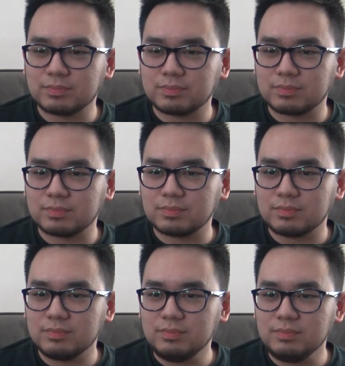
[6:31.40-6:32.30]

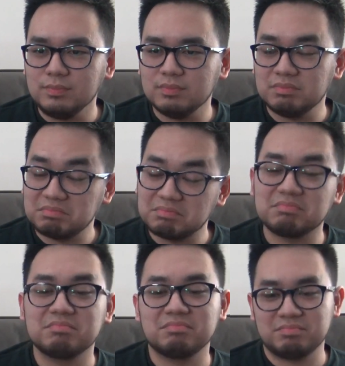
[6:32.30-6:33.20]

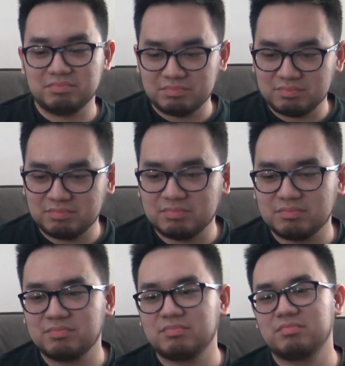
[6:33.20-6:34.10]

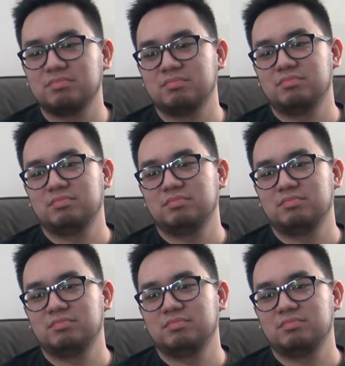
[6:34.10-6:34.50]
(not speaking)